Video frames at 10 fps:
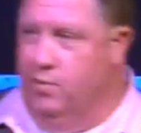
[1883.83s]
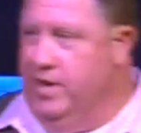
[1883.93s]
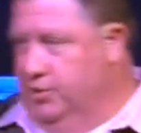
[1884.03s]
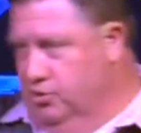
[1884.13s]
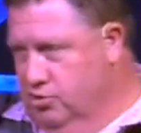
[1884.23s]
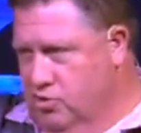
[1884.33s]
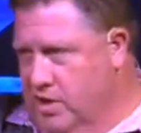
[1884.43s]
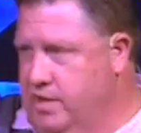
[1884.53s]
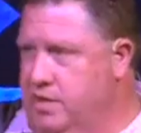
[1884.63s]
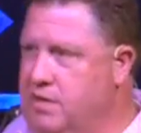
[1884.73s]
We got a church
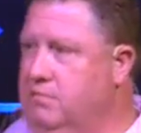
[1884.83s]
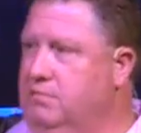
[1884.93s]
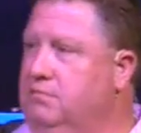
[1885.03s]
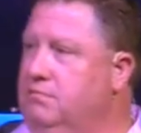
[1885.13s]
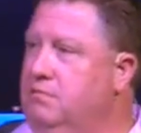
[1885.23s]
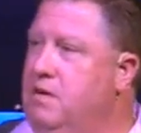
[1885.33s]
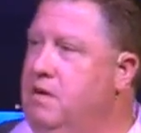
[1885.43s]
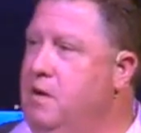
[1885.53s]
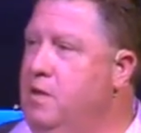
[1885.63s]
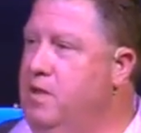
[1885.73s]
right here
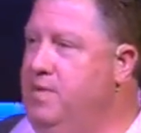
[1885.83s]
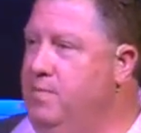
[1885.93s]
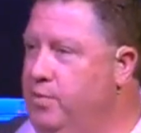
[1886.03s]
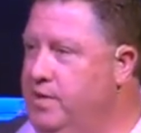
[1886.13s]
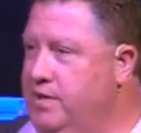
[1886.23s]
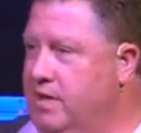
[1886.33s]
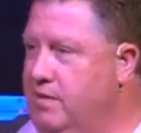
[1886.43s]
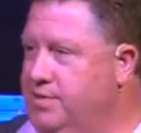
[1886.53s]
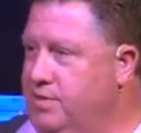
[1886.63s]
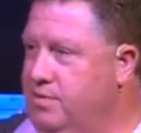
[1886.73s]
people need to
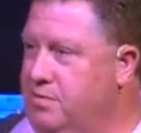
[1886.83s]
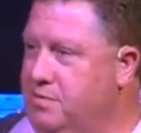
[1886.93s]
come to.